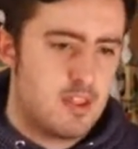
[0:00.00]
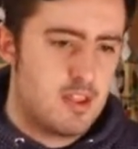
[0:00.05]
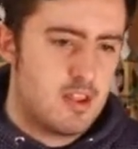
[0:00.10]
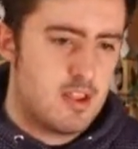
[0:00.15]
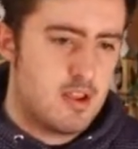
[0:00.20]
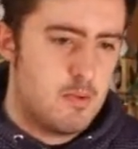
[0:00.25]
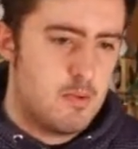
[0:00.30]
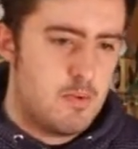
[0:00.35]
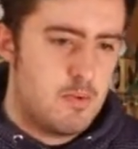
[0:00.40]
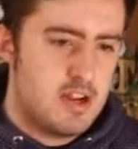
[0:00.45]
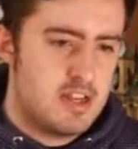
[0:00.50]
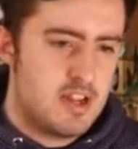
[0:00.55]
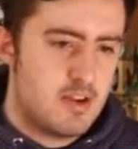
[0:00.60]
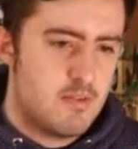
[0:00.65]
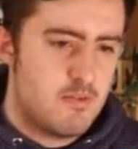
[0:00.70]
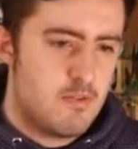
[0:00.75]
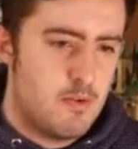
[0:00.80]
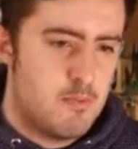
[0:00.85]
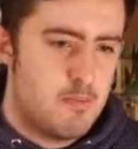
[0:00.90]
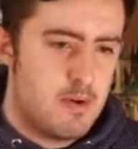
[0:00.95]
Waiting
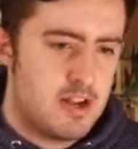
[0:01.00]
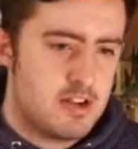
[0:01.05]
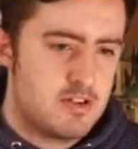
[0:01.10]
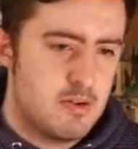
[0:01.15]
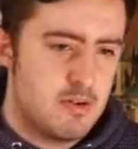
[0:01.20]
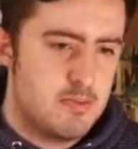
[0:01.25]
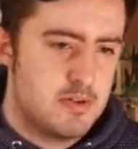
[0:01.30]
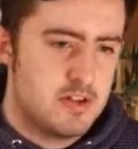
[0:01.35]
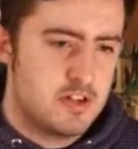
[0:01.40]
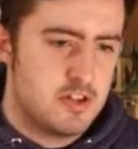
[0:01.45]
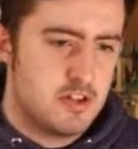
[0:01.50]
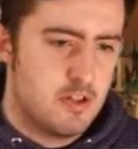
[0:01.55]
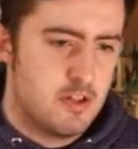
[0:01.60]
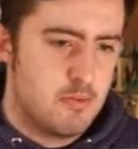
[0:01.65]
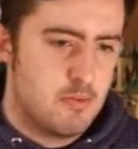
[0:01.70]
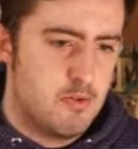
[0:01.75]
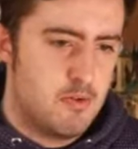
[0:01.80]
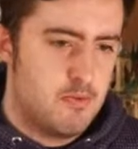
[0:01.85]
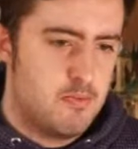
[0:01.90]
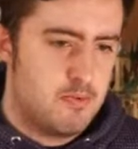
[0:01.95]
for better images of the
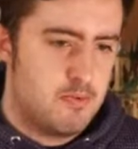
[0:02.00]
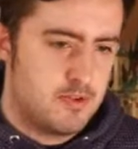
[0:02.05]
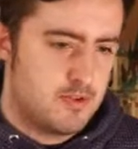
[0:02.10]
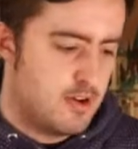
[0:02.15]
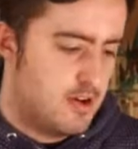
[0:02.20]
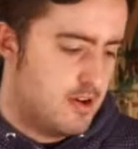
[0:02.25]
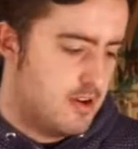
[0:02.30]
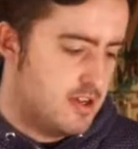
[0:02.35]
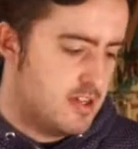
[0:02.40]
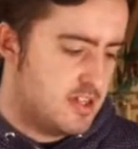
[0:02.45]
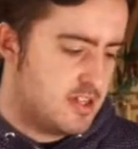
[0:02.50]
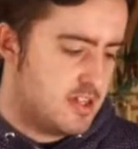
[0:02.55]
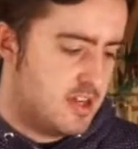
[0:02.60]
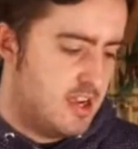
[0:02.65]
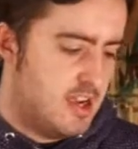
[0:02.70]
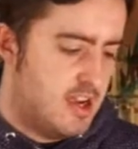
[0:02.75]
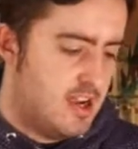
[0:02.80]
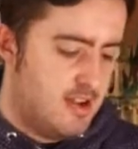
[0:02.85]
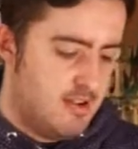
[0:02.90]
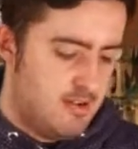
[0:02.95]
Wolf Patronus.
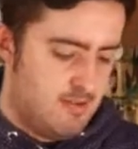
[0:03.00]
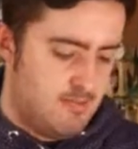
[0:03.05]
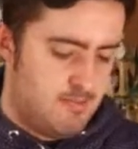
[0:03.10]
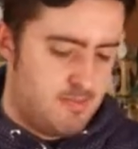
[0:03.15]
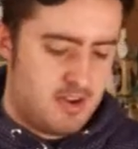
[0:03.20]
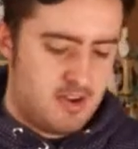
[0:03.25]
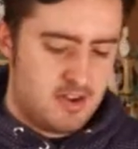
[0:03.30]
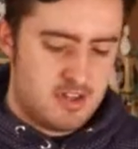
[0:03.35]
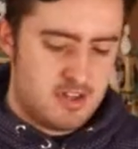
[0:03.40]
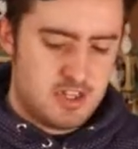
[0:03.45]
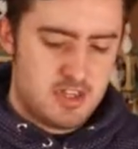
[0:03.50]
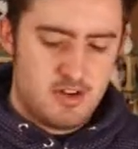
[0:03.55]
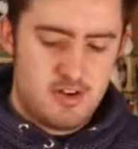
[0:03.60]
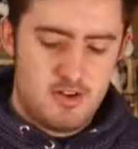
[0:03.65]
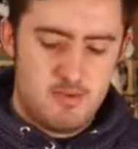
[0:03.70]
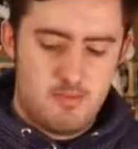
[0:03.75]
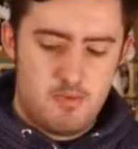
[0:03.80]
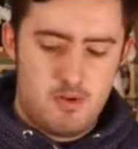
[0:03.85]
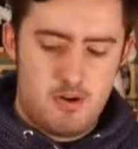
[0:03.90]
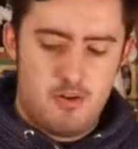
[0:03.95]
Yeah, because there's only
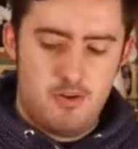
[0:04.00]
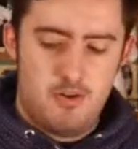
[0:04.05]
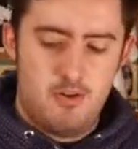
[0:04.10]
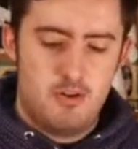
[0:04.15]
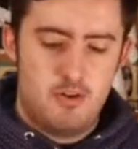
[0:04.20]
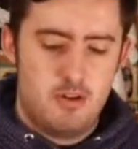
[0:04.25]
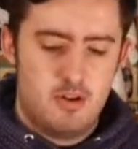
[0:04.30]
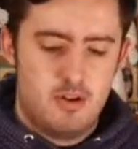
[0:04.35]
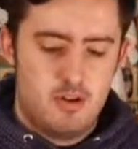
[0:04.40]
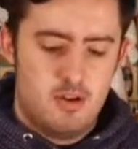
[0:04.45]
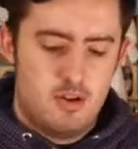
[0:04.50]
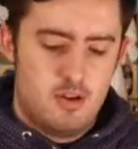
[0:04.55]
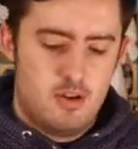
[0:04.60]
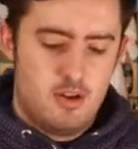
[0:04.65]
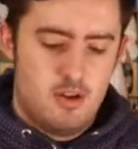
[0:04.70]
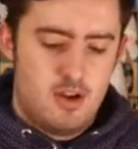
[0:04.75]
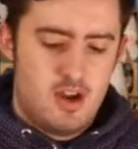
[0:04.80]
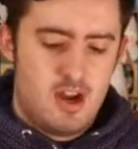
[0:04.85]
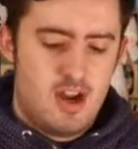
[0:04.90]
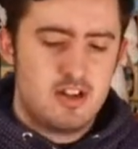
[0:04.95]
one.
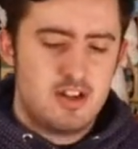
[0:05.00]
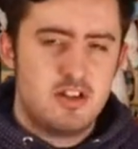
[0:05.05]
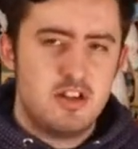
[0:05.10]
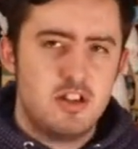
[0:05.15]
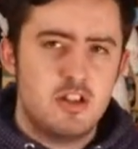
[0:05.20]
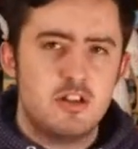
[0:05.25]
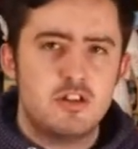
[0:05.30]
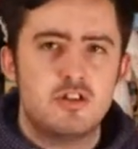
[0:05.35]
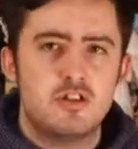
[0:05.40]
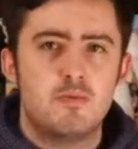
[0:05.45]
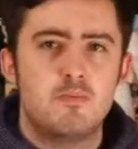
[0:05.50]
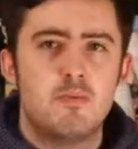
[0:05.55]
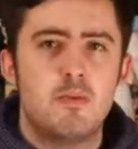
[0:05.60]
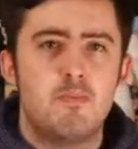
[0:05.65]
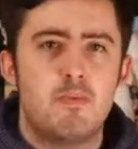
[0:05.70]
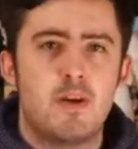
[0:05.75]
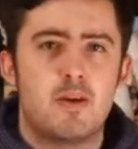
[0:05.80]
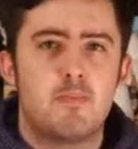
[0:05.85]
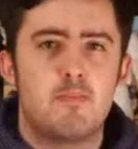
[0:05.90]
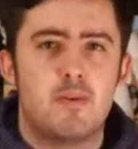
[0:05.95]
Actually, there should be
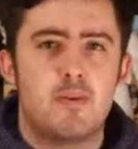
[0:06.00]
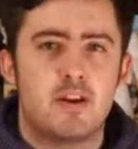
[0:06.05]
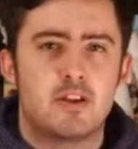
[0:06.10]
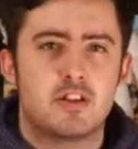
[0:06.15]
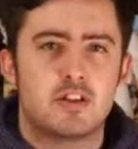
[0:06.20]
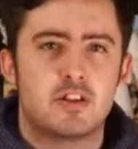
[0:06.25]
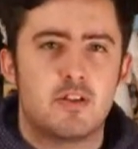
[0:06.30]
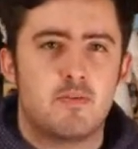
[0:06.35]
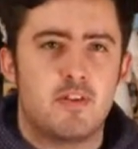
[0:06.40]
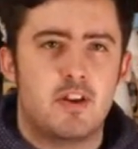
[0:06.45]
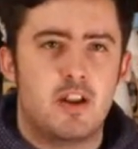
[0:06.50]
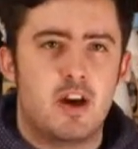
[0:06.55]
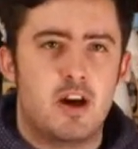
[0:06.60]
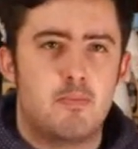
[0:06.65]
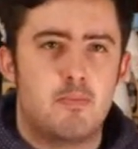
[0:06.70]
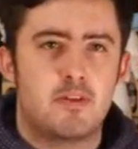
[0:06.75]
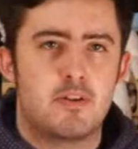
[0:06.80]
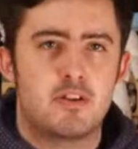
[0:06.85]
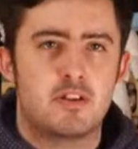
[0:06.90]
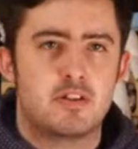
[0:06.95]
better pictures of it now
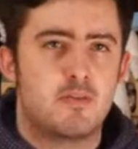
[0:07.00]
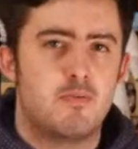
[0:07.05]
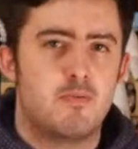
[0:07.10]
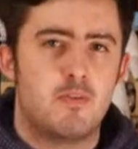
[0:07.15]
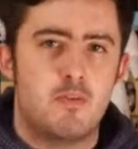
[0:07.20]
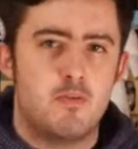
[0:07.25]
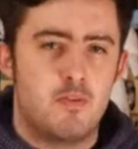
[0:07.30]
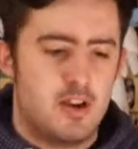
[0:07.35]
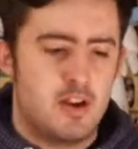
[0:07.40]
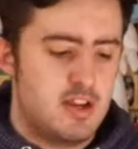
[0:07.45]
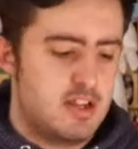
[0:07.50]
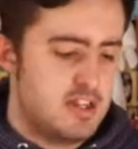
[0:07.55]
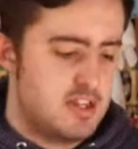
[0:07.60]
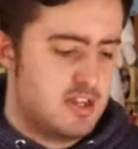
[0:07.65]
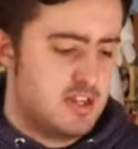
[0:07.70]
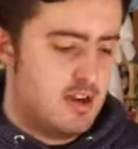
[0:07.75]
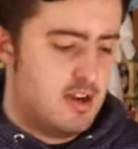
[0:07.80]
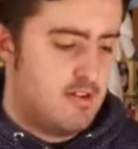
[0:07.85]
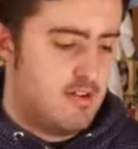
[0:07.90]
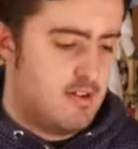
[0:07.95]
because they've all released
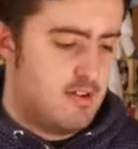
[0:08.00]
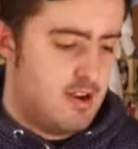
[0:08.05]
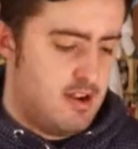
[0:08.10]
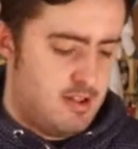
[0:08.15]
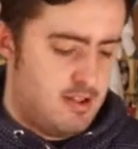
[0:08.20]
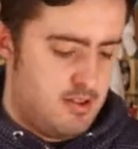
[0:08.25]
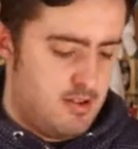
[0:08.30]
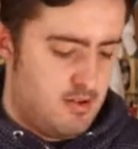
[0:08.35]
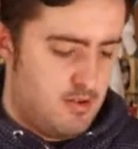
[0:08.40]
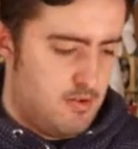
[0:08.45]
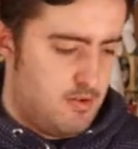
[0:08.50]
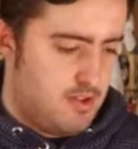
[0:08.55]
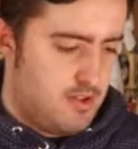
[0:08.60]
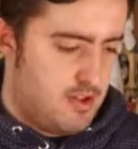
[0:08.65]
now, right? All the